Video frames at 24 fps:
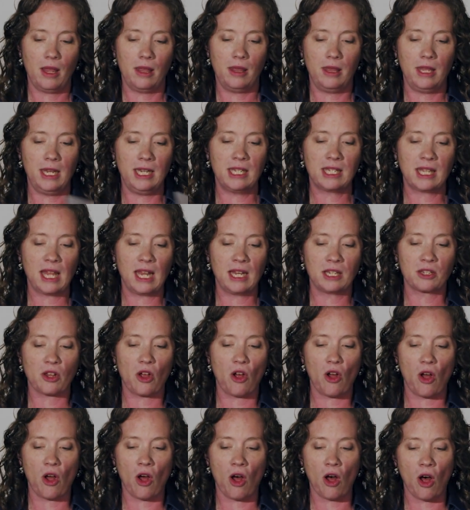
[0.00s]
These things
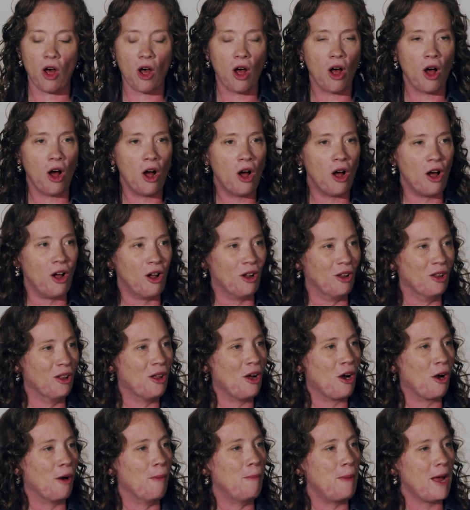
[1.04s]
all
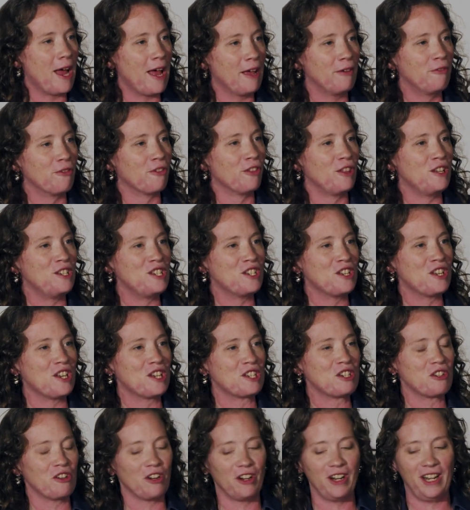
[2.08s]
are bad for the
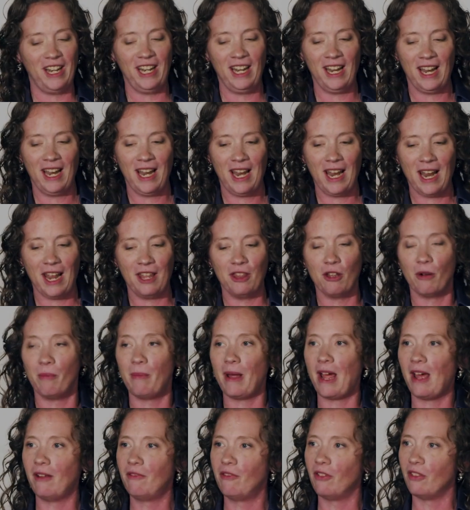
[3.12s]
judiciary, and they're
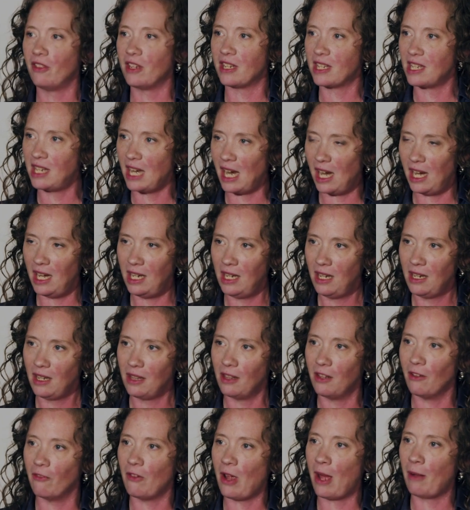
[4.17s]
bad for the state.
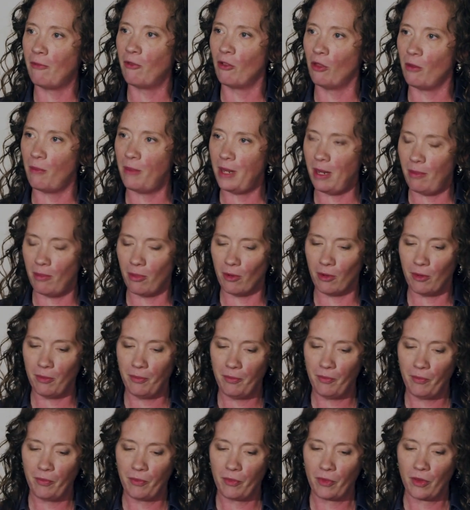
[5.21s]
They're bad for the people.
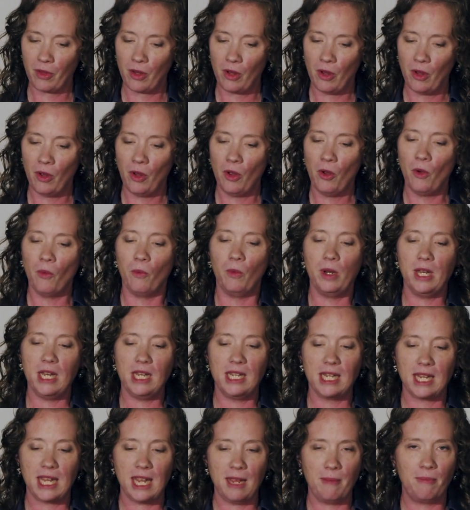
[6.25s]
We
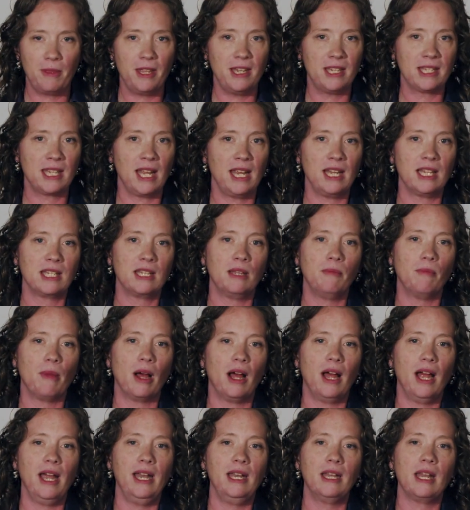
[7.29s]
need to keep these things in
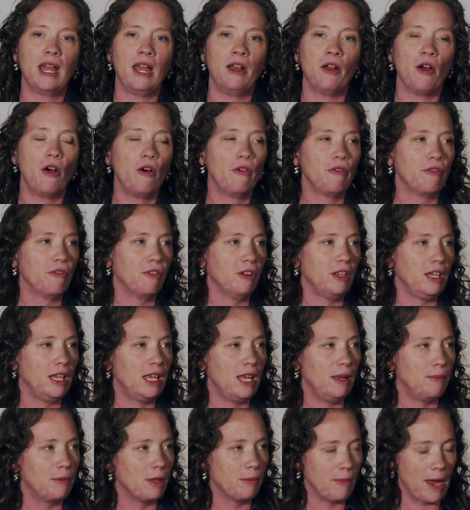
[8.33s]
mind and hopefully
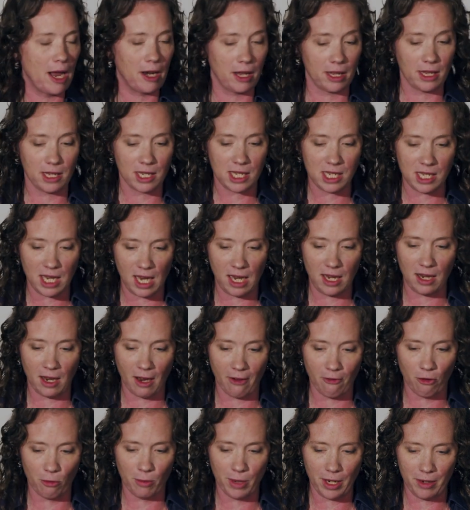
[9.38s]
keep them out of the state
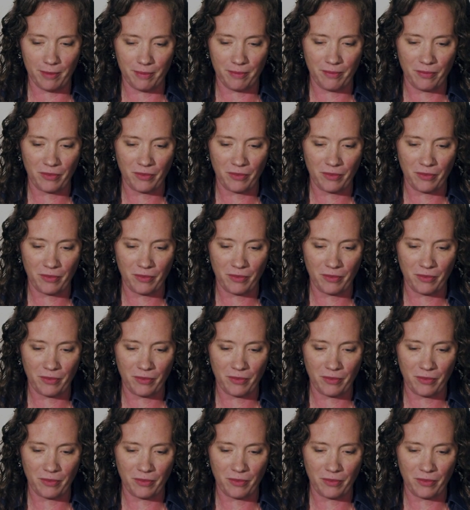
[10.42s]
government.